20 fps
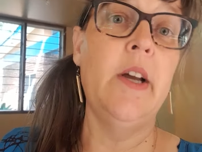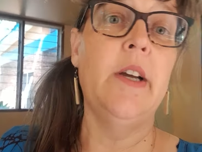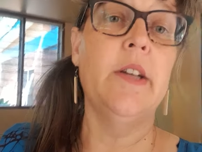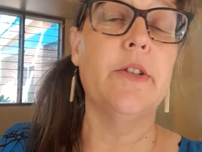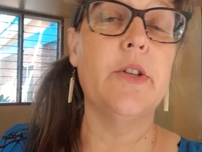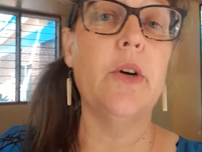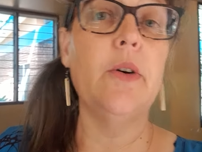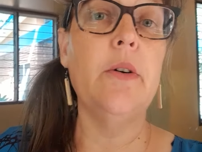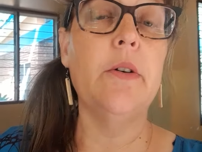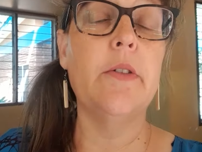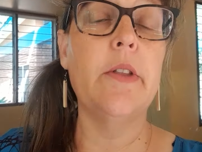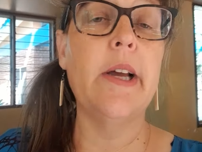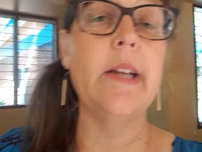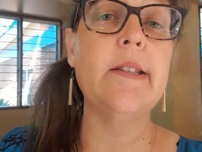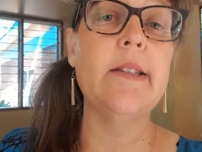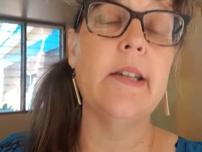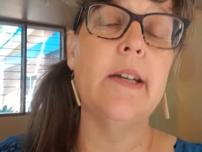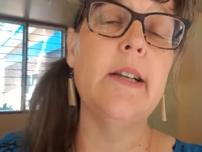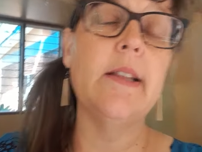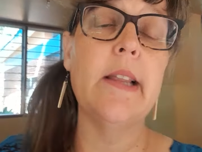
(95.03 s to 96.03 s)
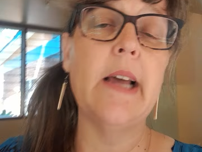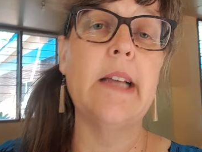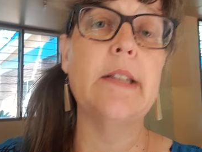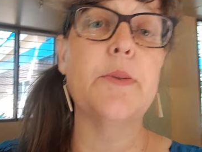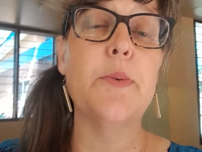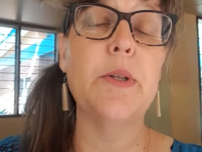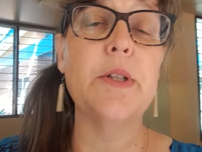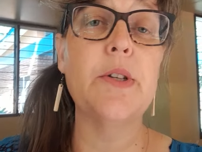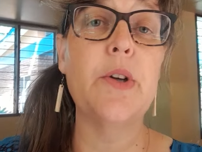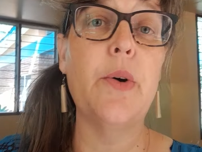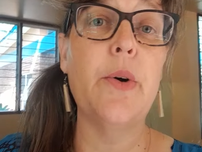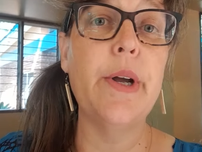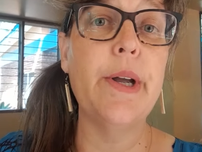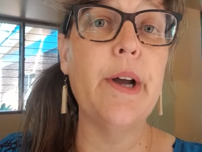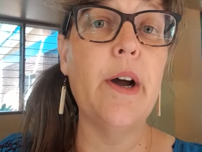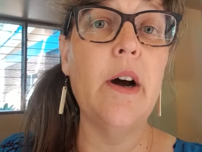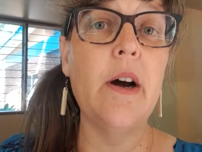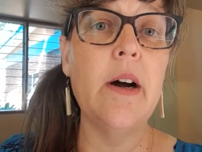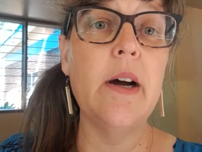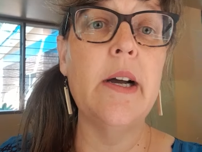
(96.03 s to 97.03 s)
So that's it. That's what's
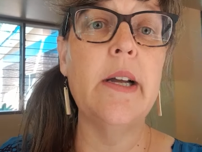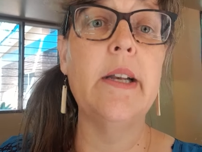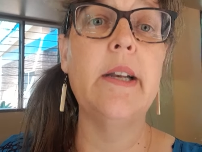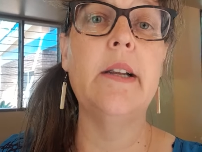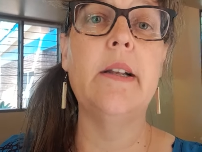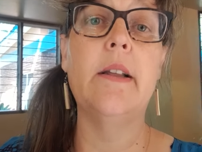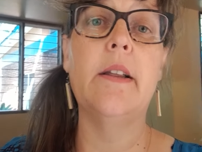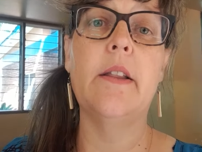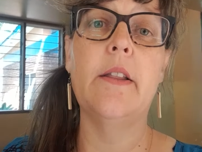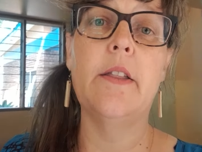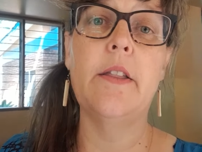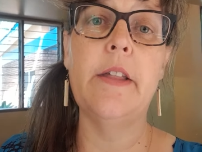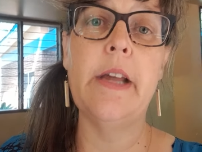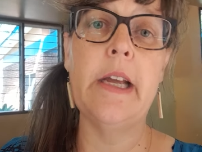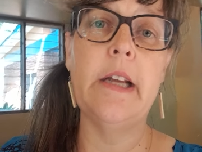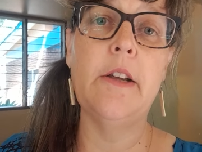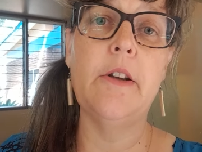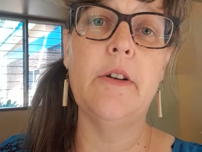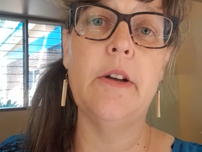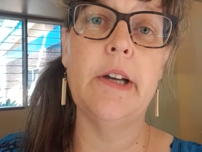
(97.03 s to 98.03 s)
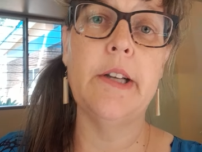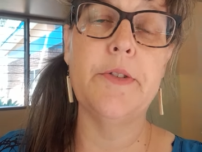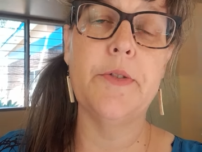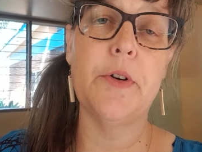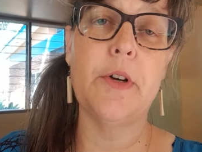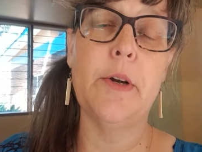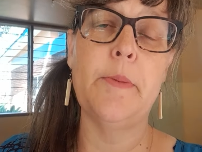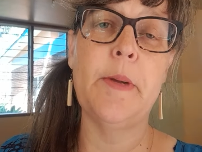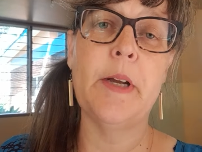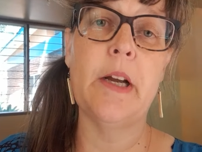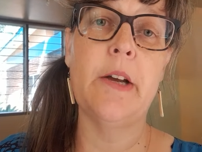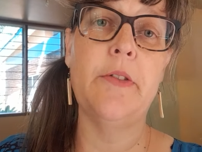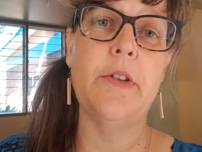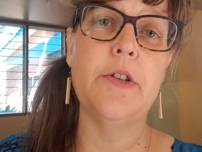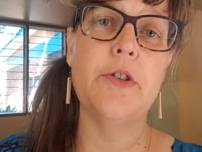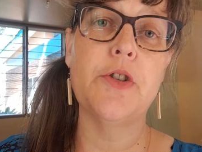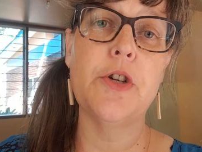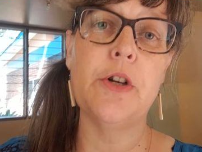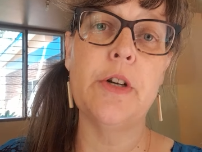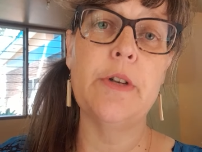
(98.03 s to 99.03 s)
going on. Thank you guys for coming on
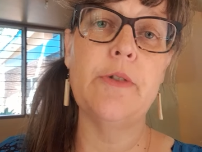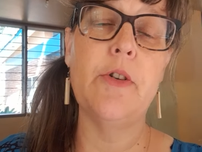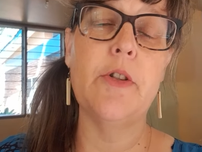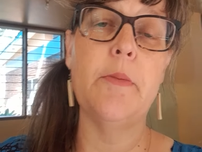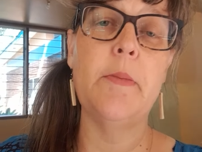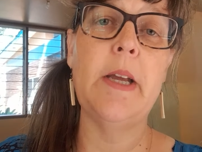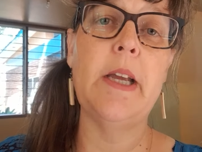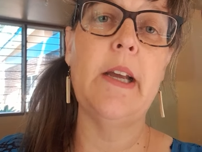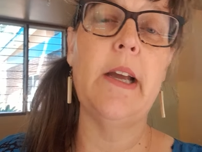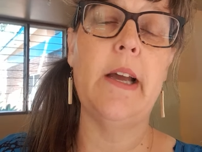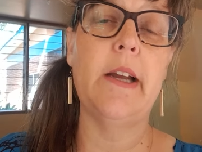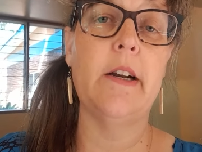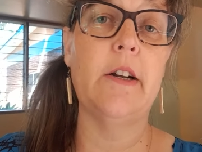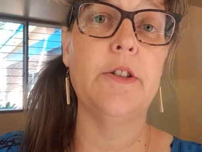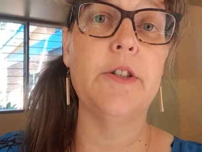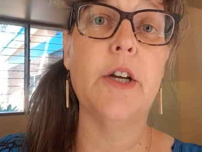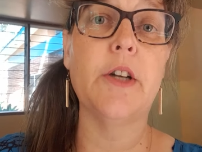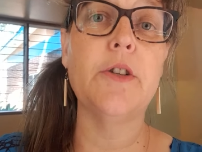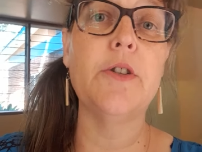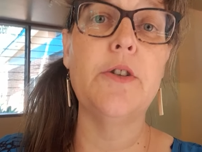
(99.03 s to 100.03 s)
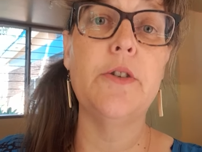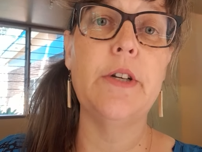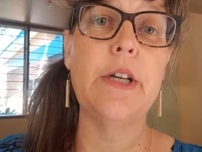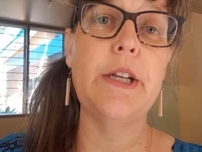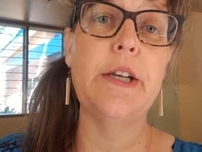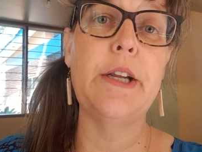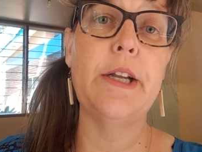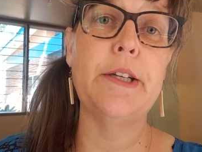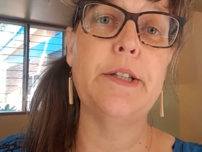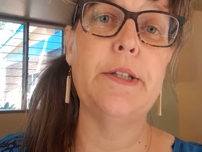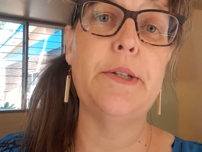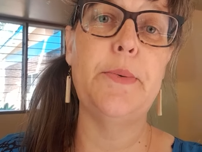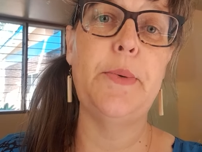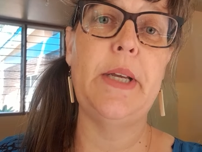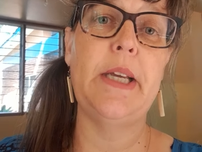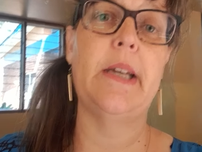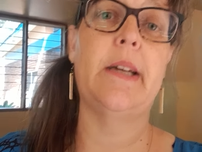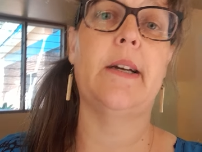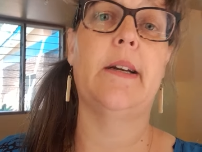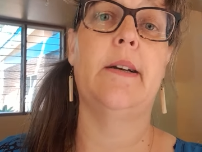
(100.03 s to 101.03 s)
this journey with me, and I'll talk to you again next
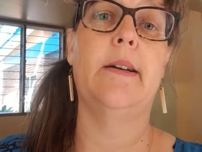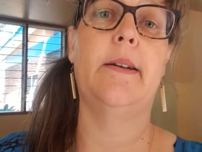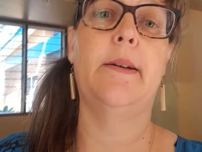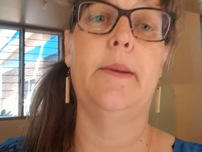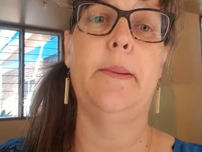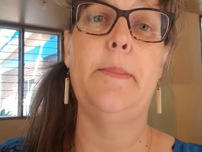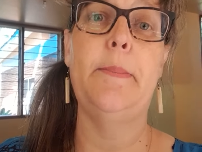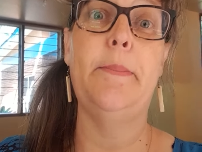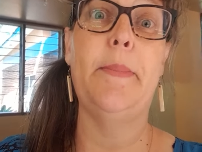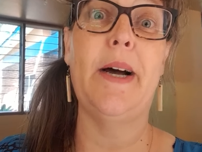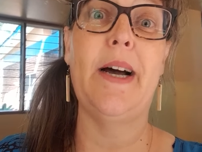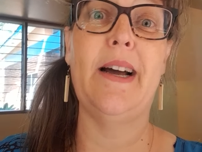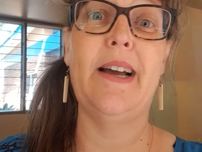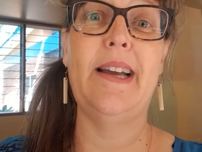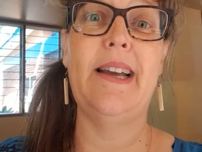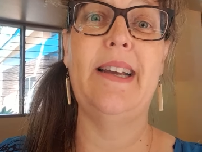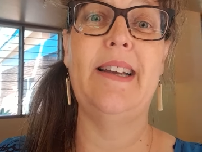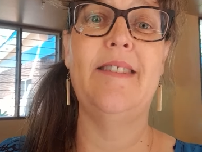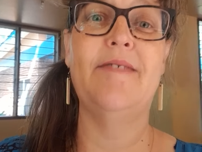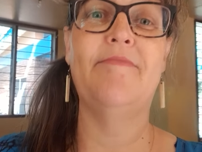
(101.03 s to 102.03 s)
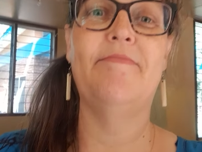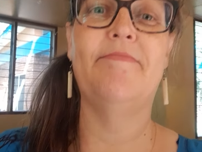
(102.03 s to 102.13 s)
week. Bye.